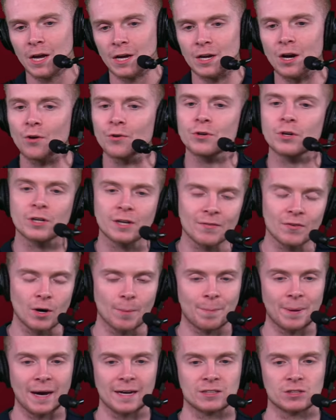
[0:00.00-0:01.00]
You know, you're giving
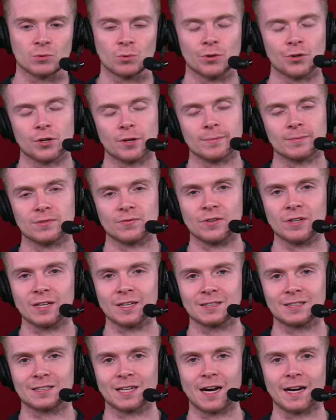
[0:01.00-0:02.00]
up Patrick Williams
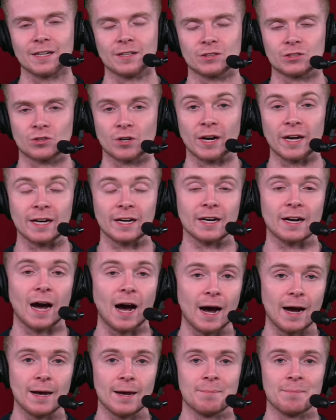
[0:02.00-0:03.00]
via sign and trade, and
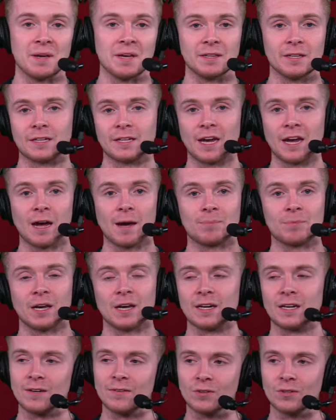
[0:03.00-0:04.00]
I am in the camp
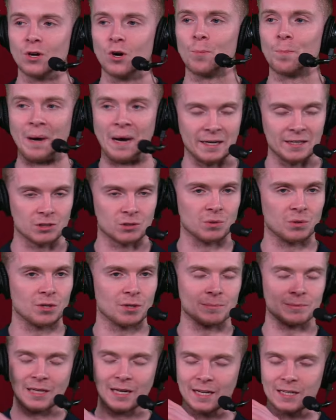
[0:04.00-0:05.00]
that even though Patrick
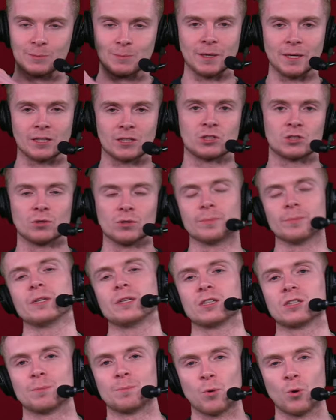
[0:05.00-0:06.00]
Williams has been extremely
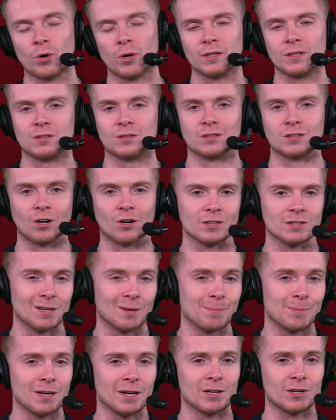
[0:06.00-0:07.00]
disappointed to start his
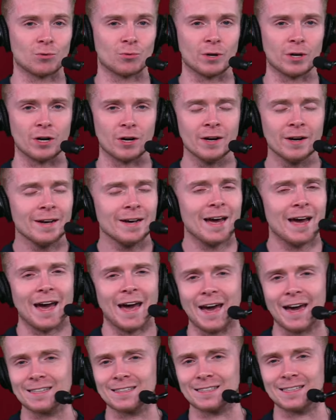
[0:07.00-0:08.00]
NBA career,
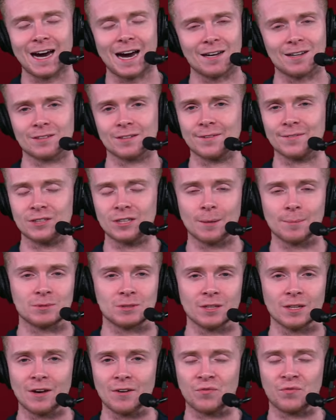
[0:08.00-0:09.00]
has not lived up
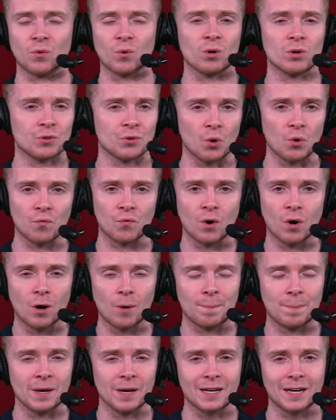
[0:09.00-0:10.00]
to that fourth overall
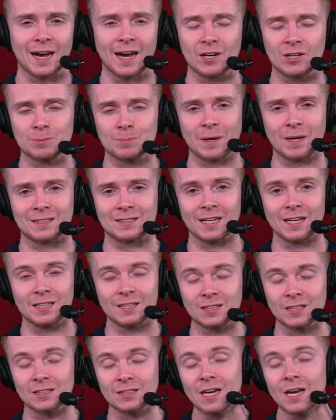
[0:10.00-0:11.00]
pick
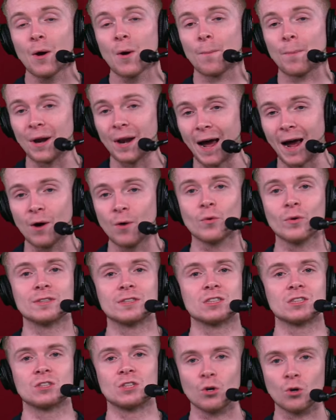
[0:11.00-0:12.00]
expectations, but I would
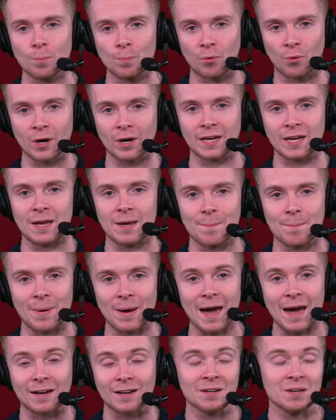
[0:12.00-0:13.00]
still bring him
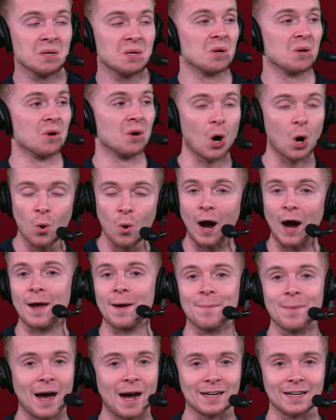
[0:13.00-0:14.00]
back. No, I
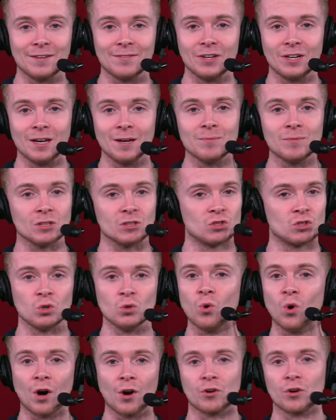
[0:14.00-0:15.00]
am not giving him the
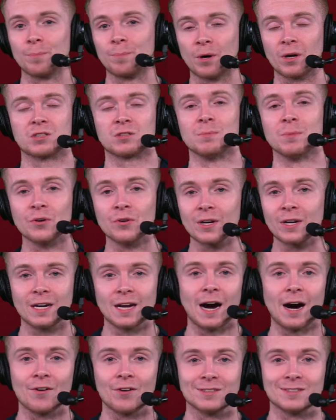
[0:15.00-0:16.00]
$200+ million
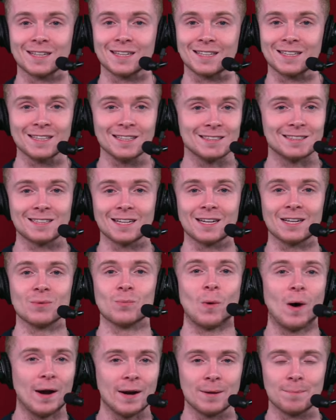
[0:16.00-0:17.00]
that he said he
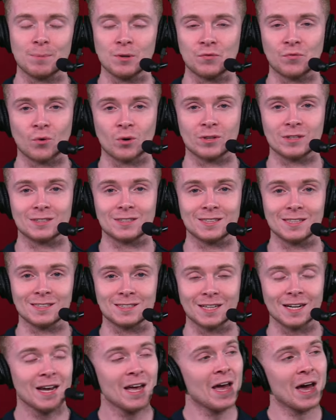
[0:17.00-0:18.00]
wanted before the
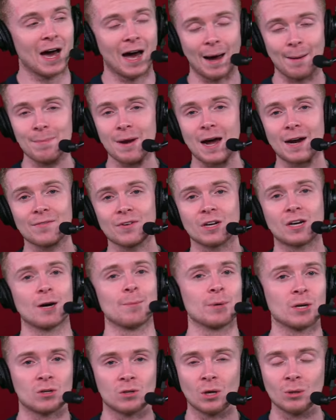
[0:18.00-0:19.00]
season. I'm not even
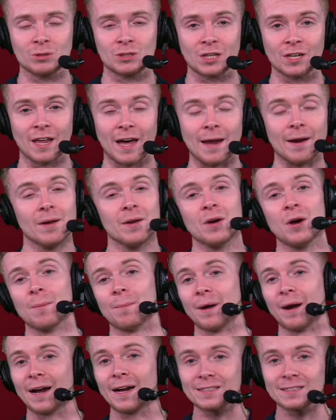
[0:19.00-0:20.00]
coming close to that,
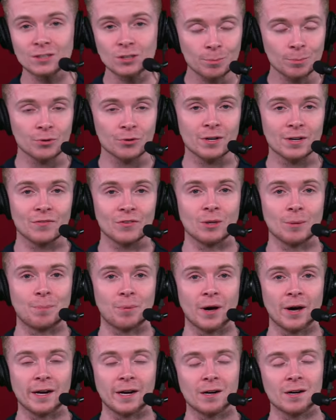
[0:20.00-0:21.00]
but I still believe in the
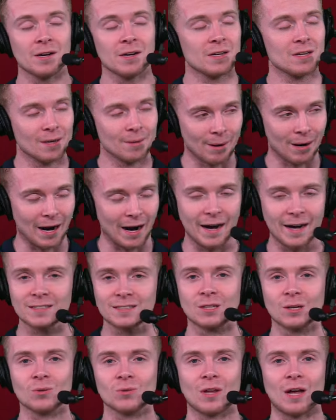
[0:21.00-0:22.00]
player, and my eyes
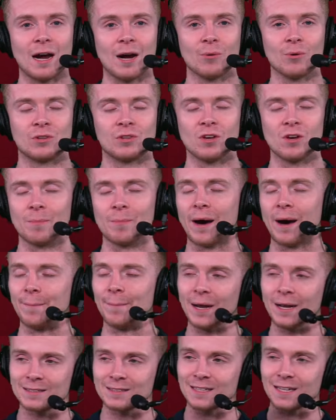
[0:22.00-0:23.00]
don't lie with him. I'm
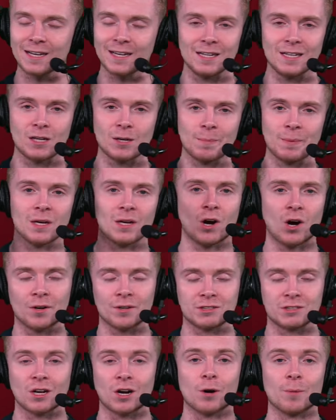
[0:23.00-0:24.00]
not saying he could be an
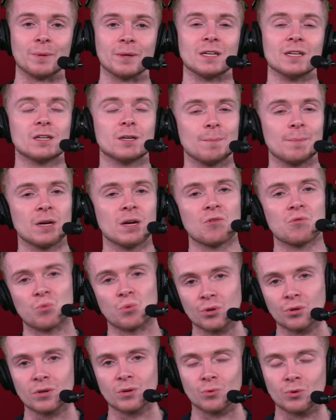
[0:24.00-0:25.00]
all-star, but he could be a
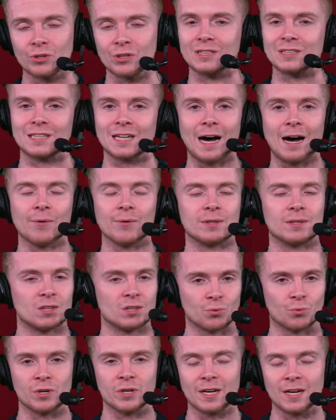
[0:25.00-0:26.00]
really, really solid
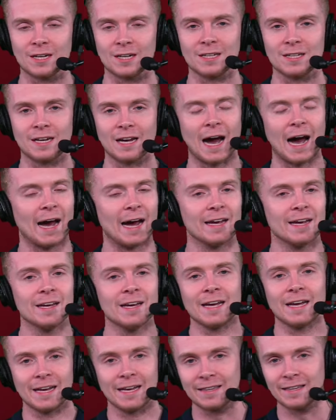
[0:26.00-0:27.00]
3-and-D guy
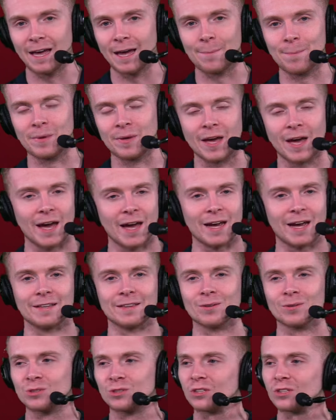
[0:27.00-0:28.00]
in the NBA, and
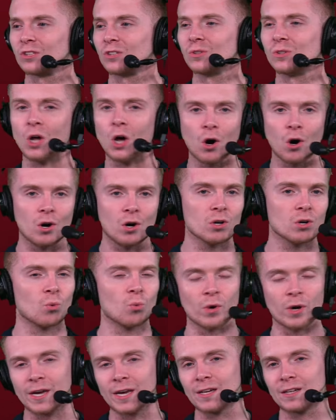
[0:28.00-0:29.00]
those just long
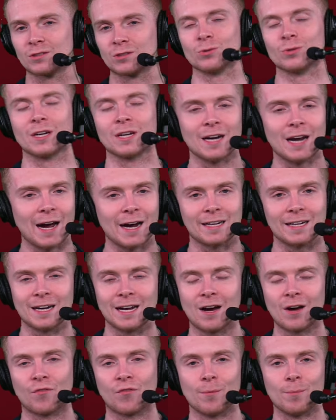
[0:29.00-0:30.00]
wings who can knock it
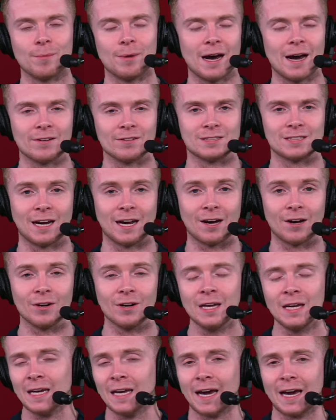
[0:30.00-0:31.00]
down from downtown
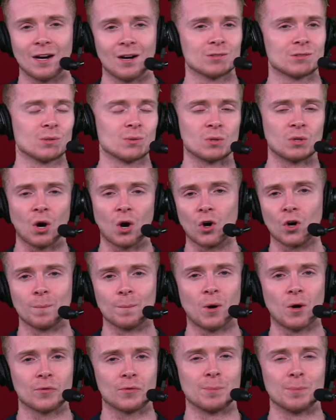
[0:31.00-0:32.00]
and also guard
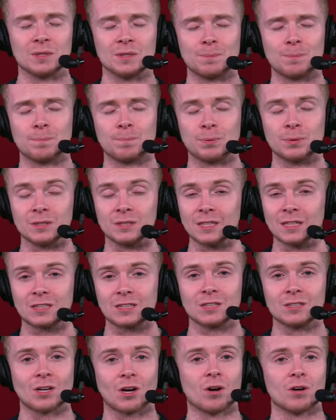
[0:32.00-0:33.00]
multiple
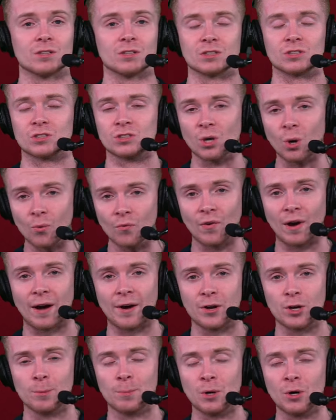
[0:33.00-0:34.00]
positions are just so
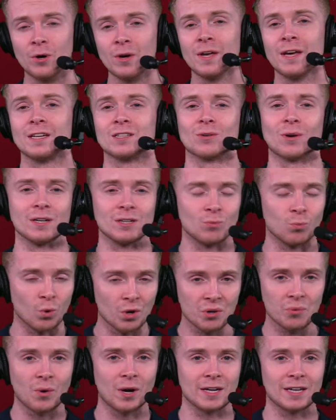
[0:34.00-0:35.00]
valuable. So I
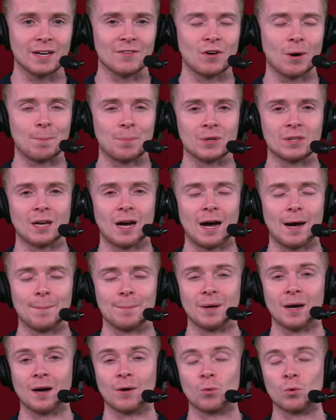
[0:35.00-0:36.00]
wouldn't want to give up with
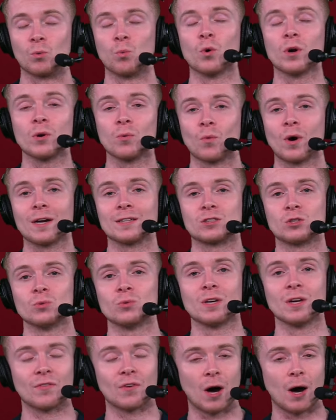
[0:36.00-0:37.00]
wouldn't want to
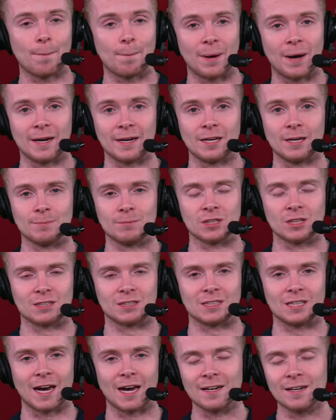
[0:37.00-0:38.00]
give up on him
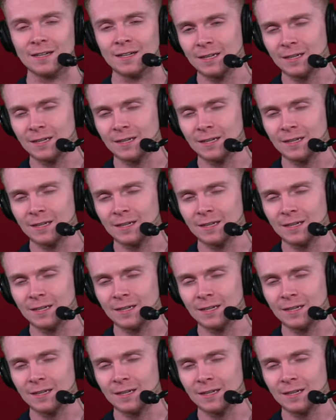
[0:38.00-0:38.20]
just yet.